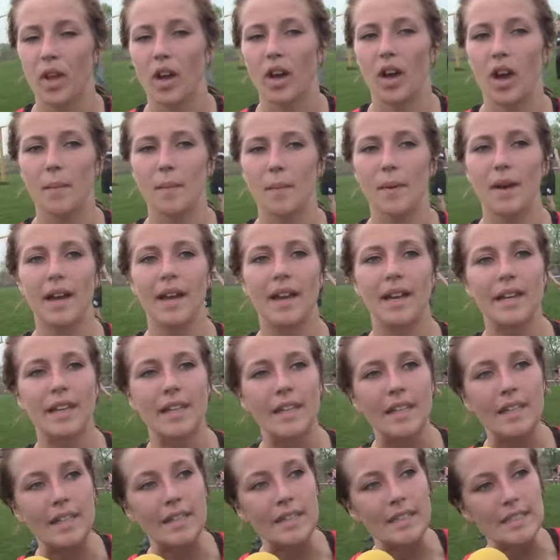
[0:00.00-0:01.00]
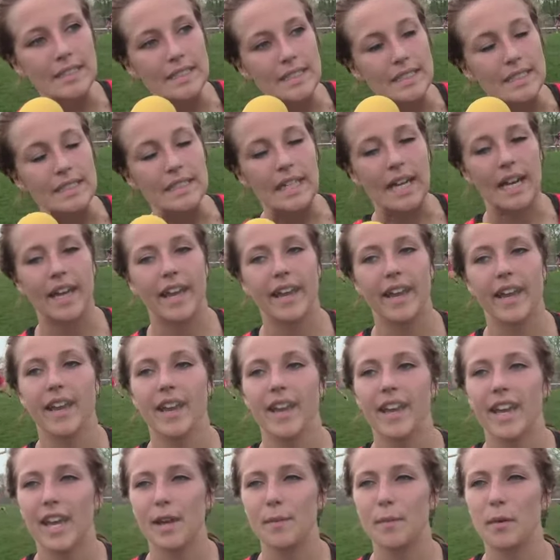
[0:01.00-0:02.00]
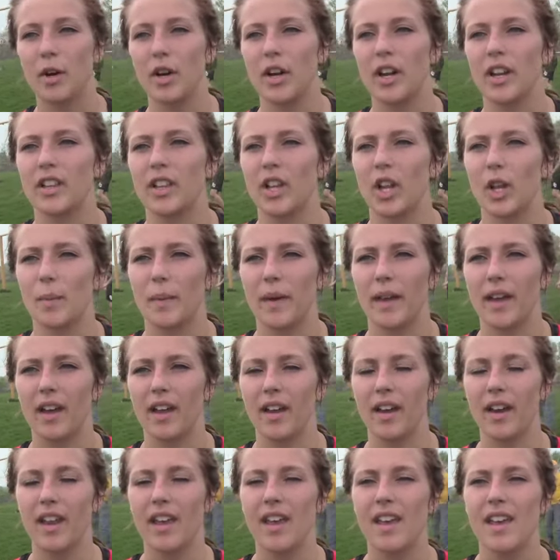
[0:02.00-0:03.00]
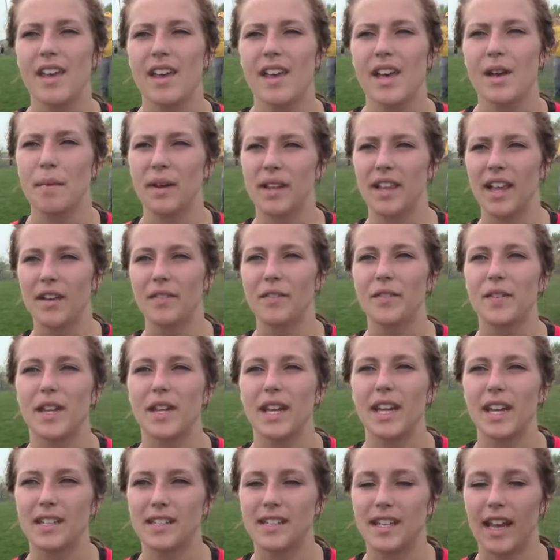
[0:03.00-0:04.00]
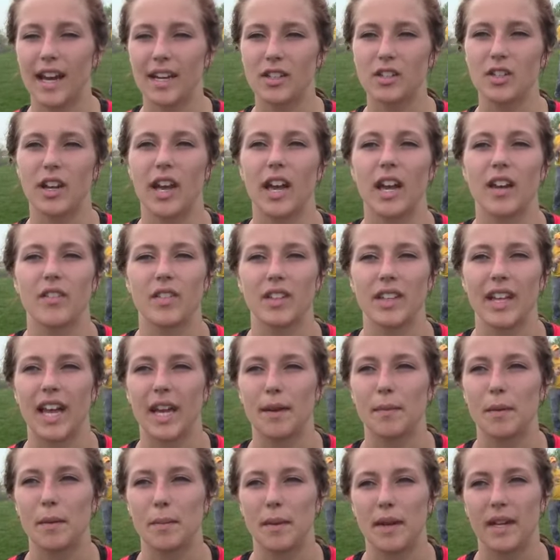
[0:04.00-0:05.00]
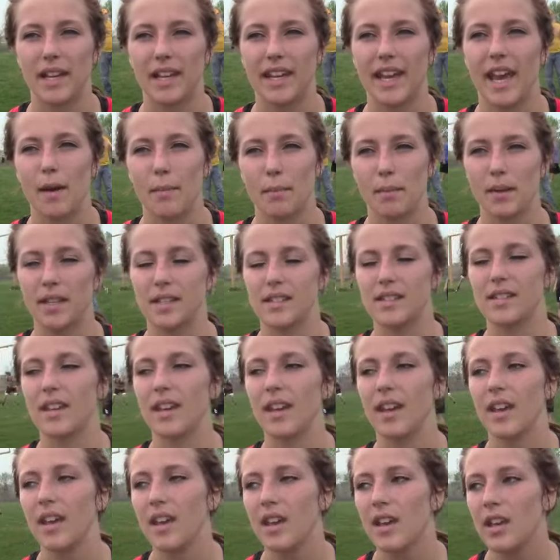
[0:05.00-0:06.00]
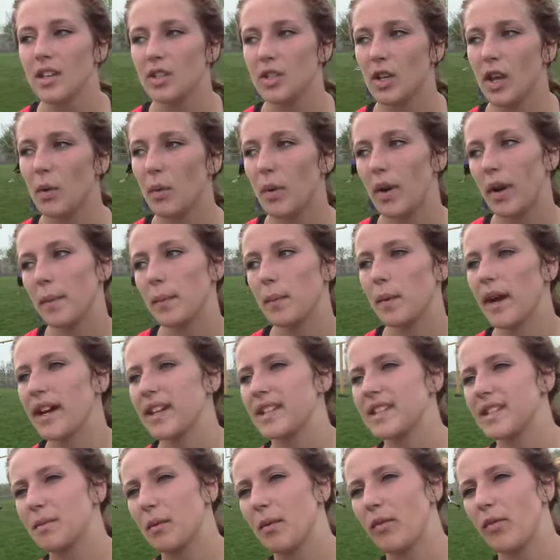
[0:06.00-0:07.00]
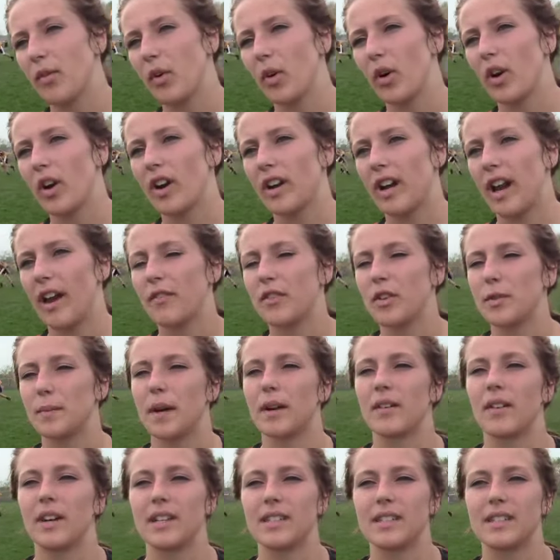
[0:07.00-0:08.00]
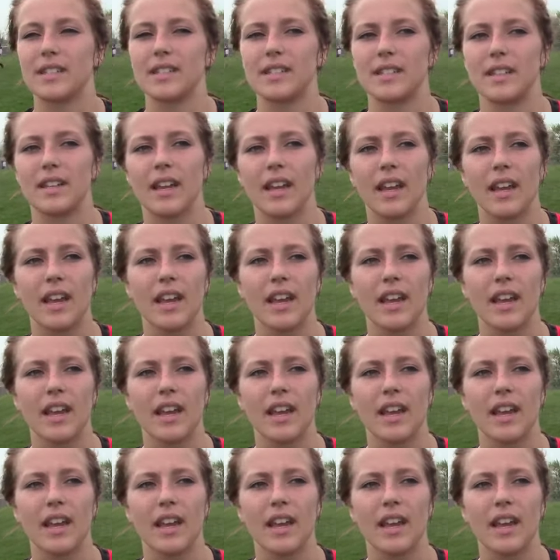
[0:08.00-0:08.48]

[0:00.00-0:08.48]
Um, I am hurting a little bit on my left knee, it's actually out of alignment, my kneecap is. So I wear a brace before and after my races, and